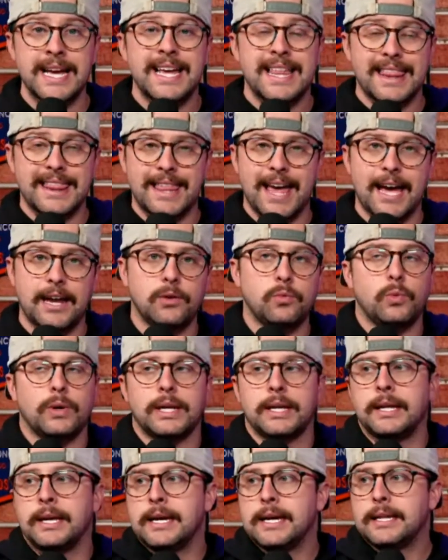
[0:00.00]
Then
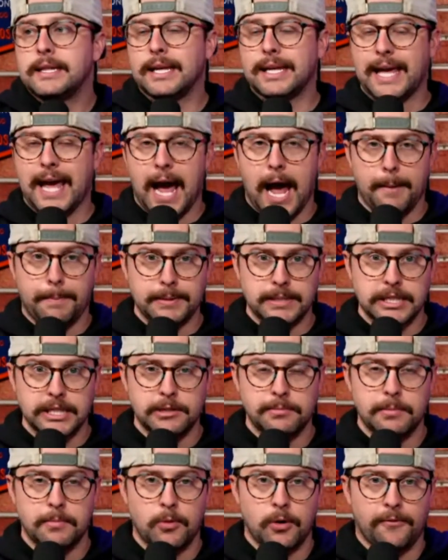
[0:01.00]
when the cap is a little
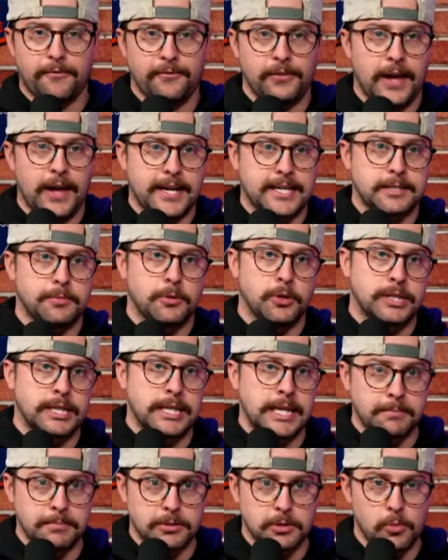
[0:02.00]
bit more flexible,
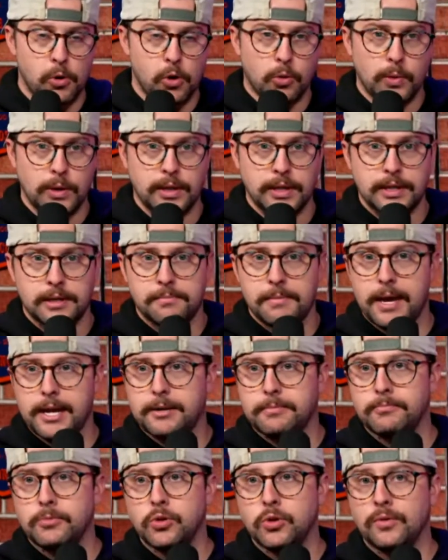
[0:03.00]
teams are more willing to make
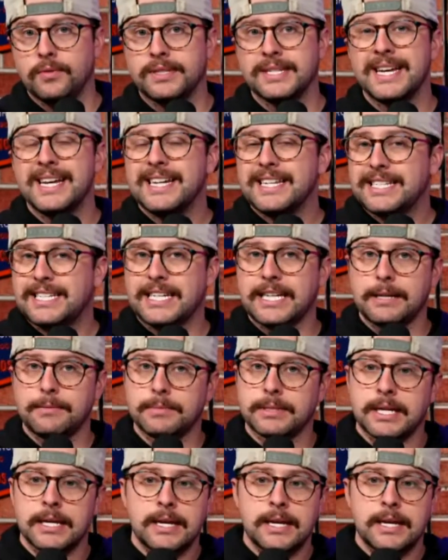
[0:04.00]
moves. Teams,